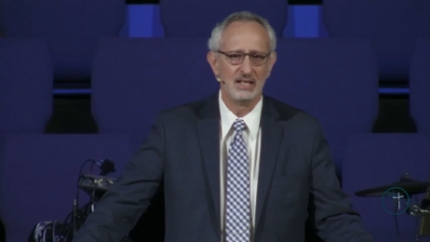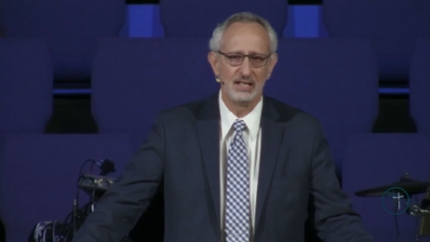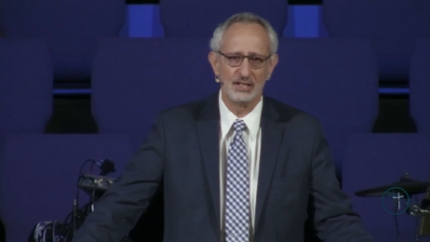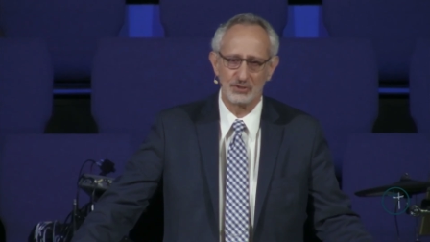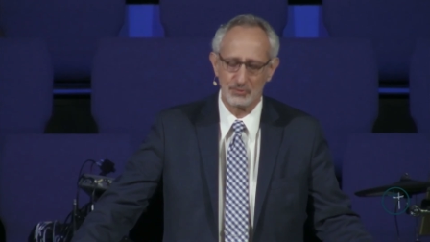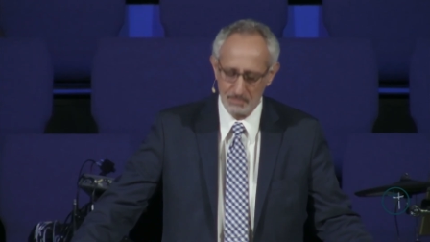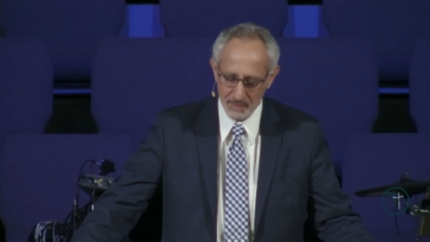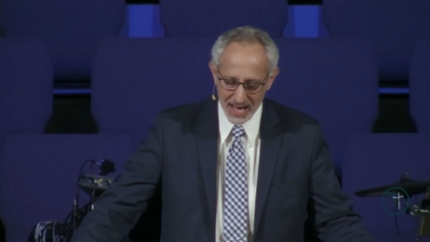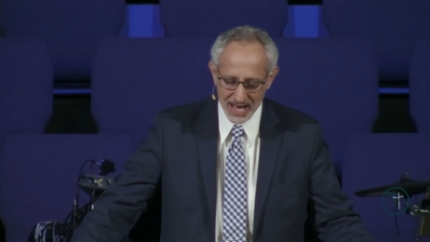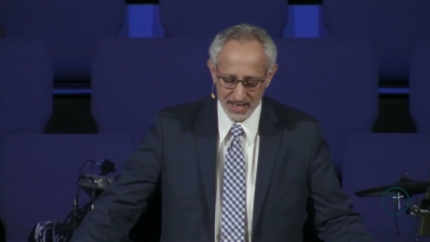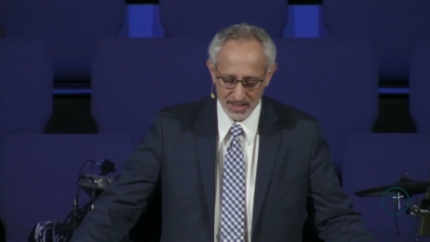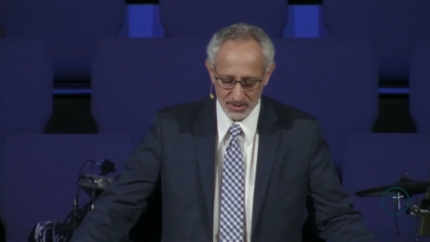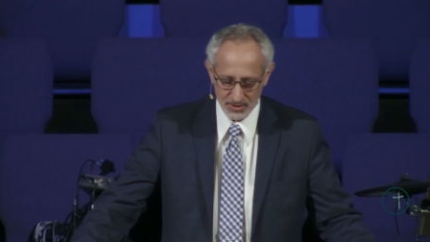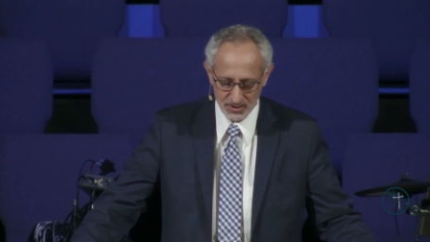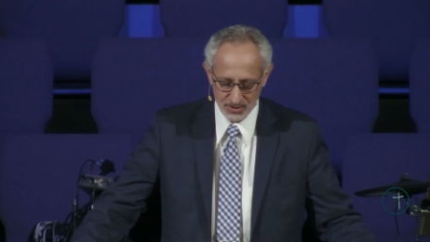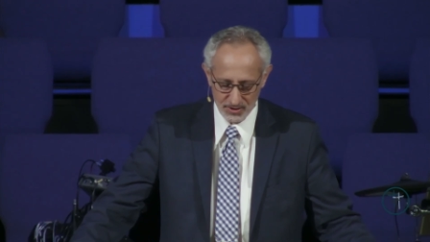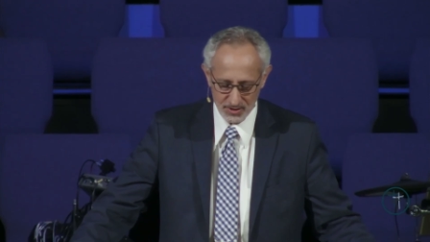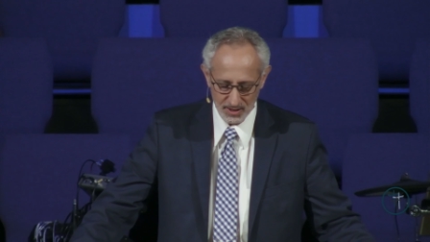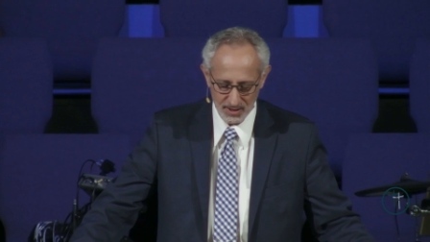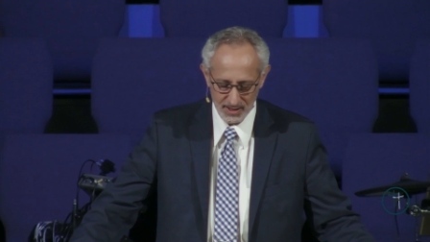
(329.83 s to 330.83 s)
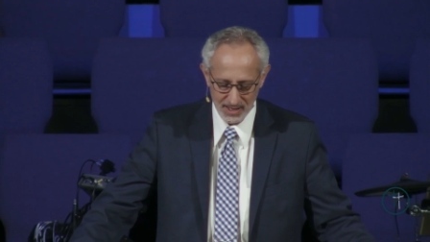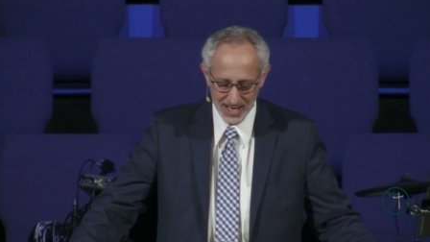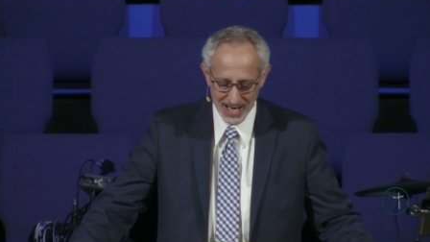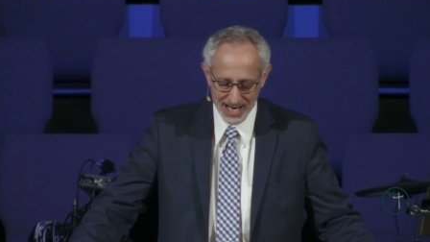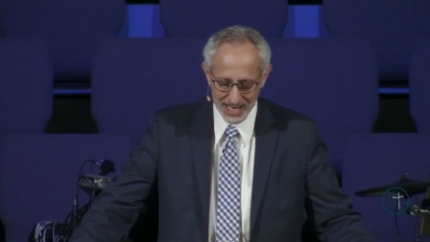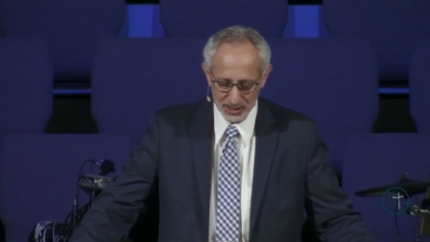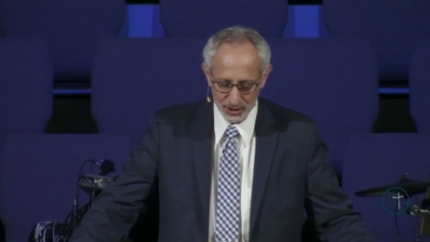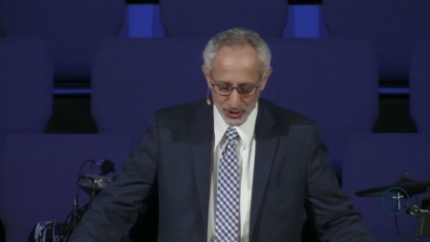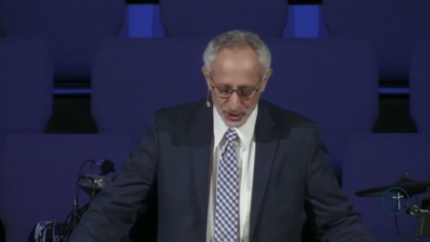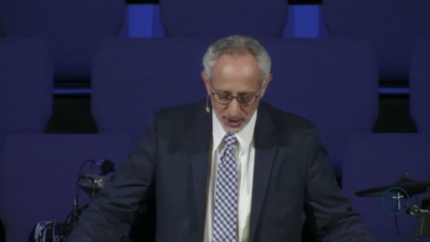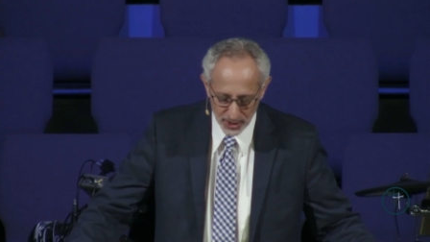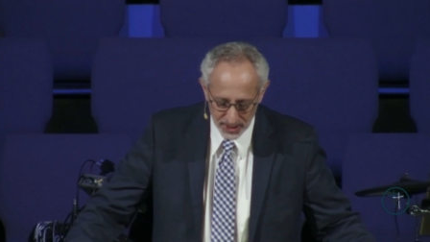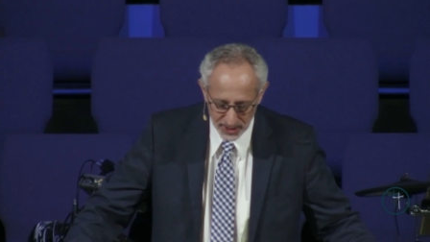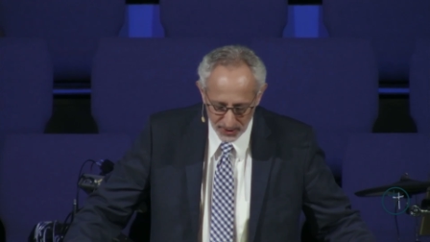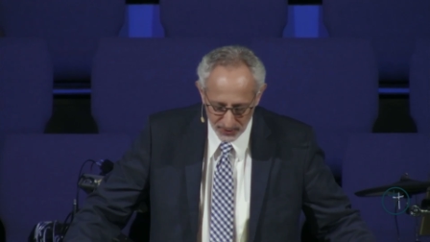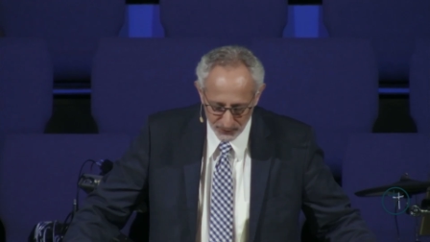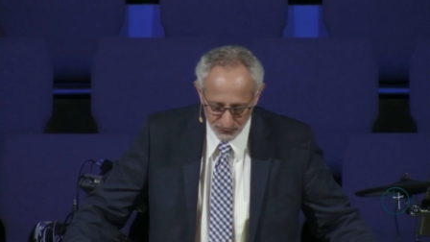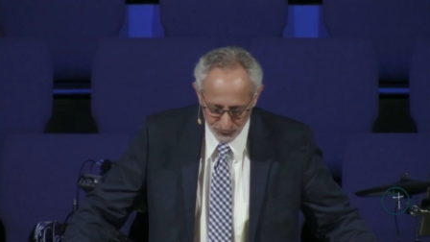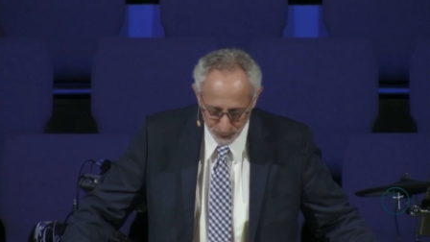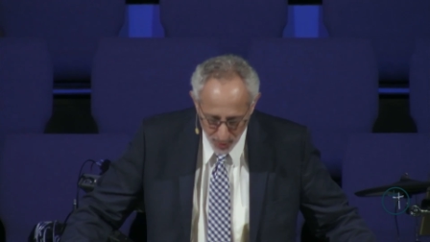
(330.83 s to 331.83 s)
is based, and
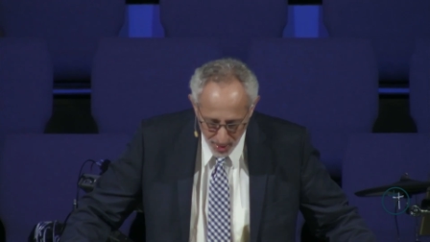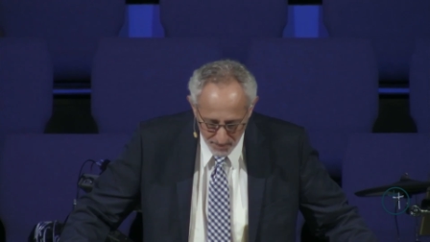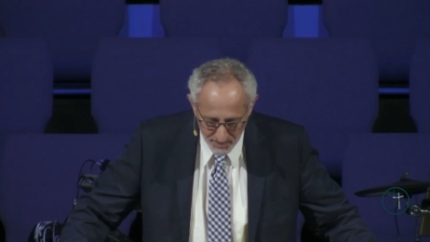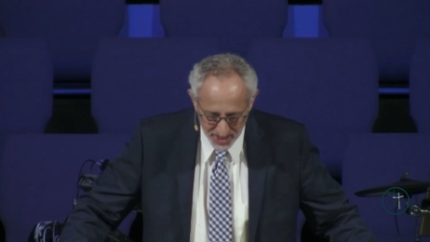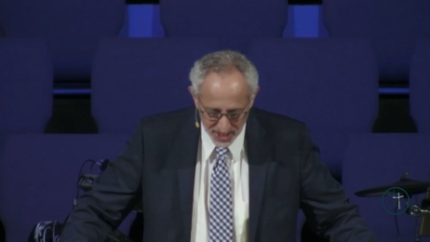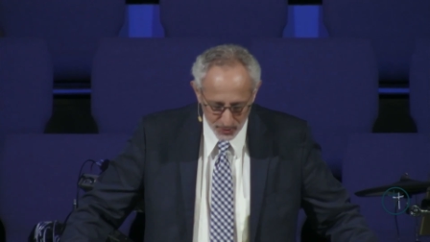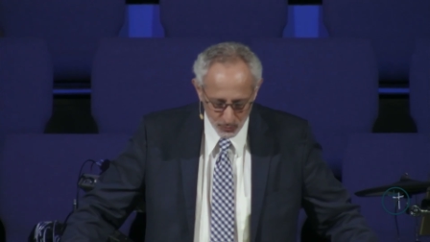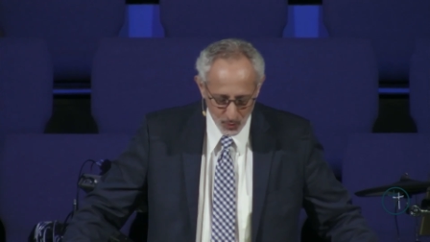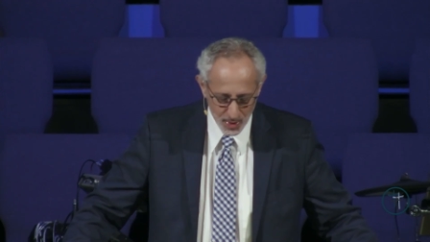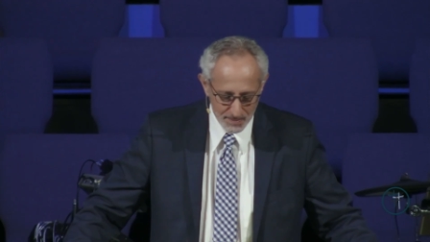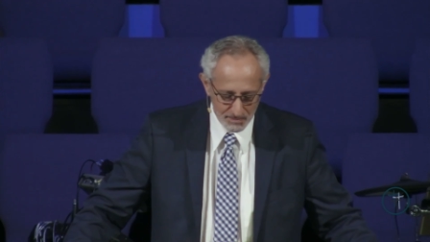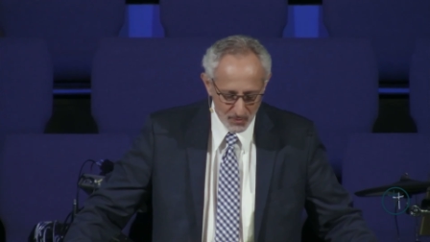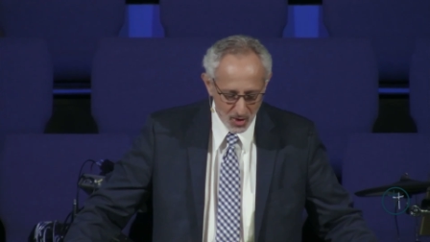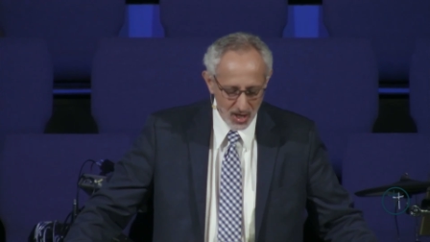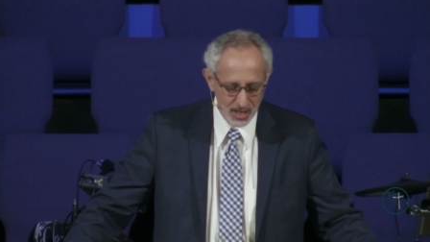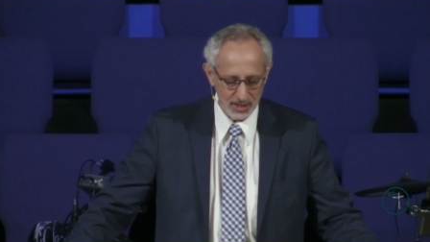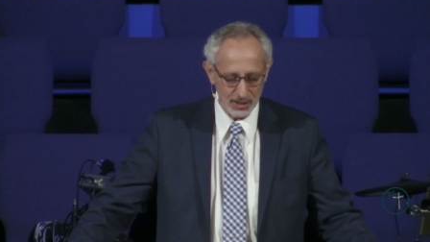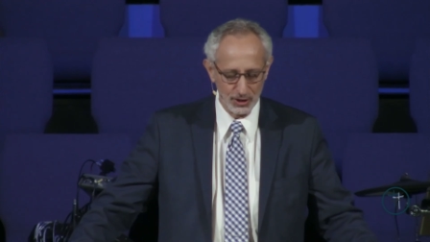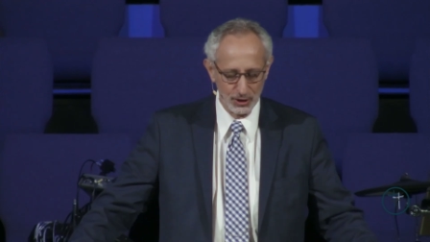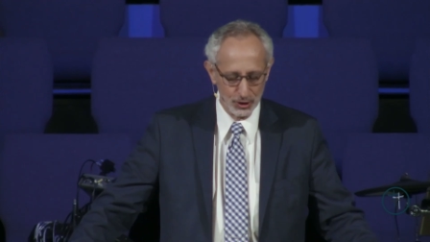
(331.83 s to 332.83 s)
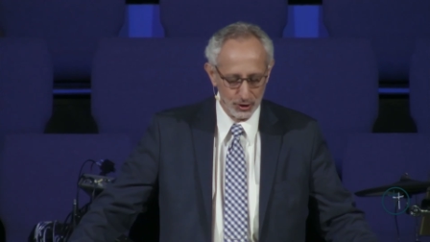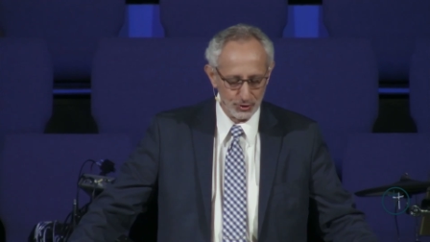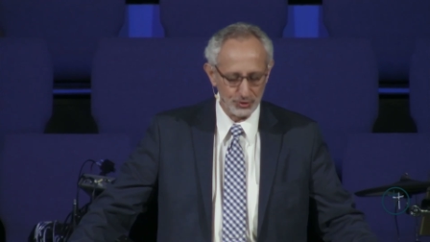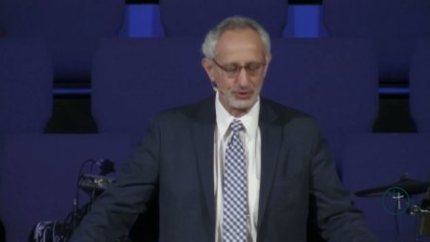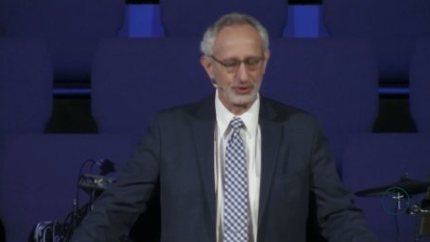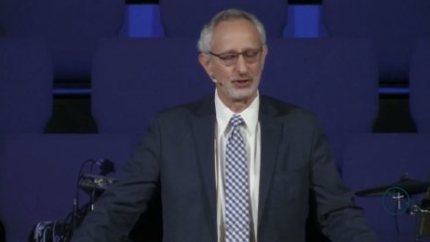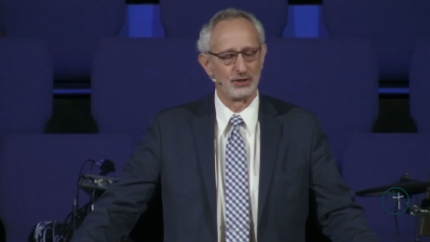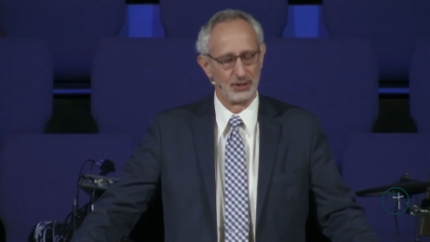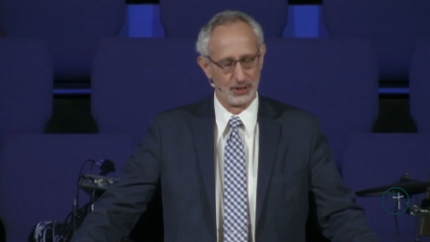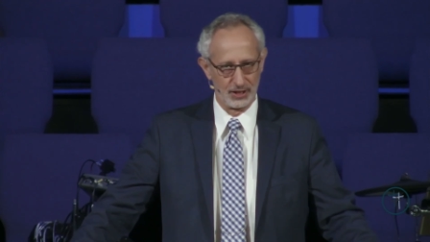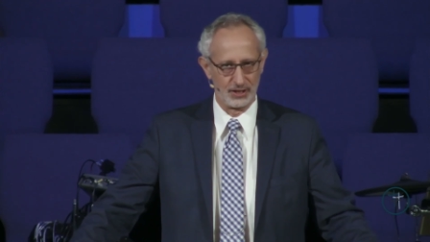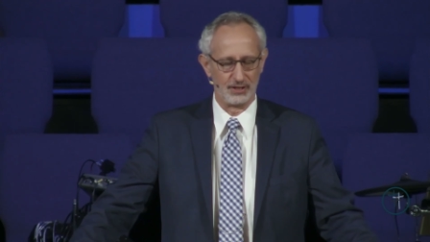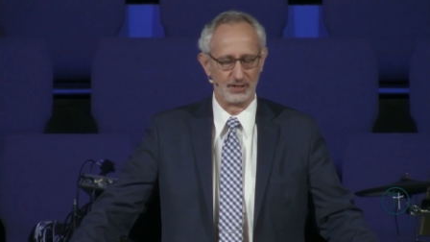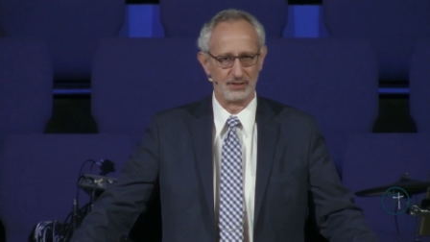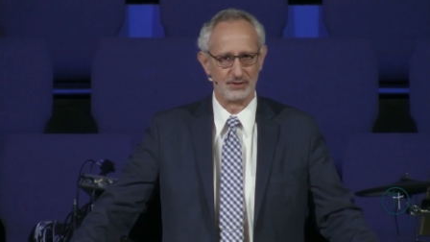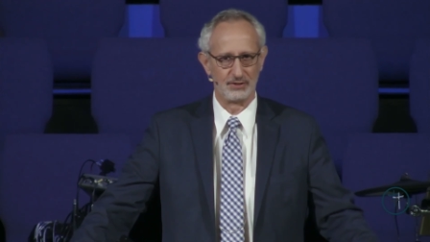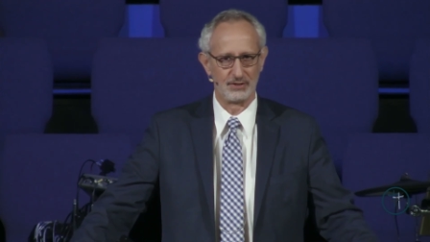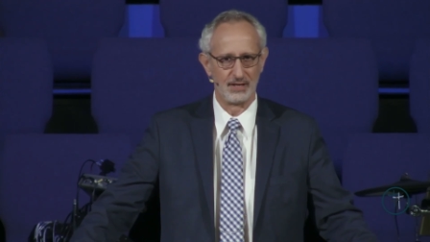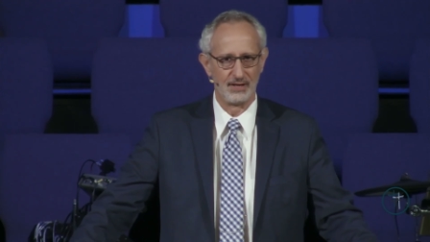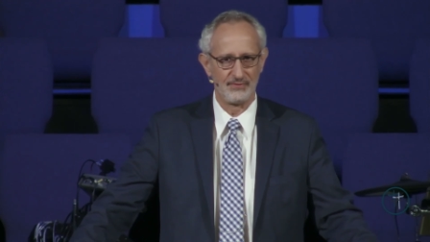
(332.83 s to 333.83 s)
learning from it what Martin Luther
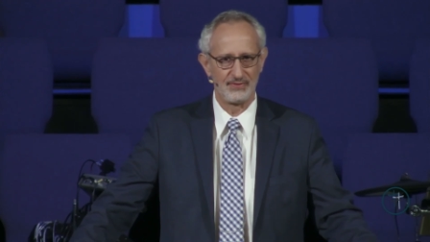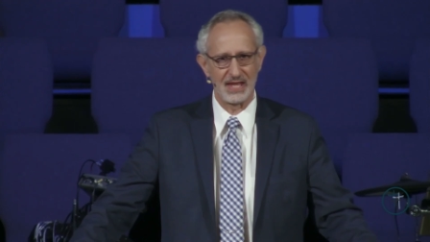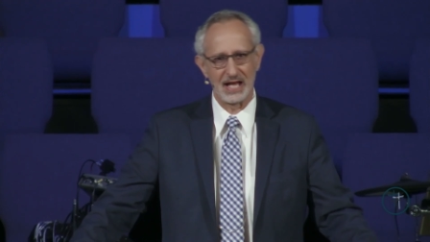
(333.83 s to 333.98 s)
learned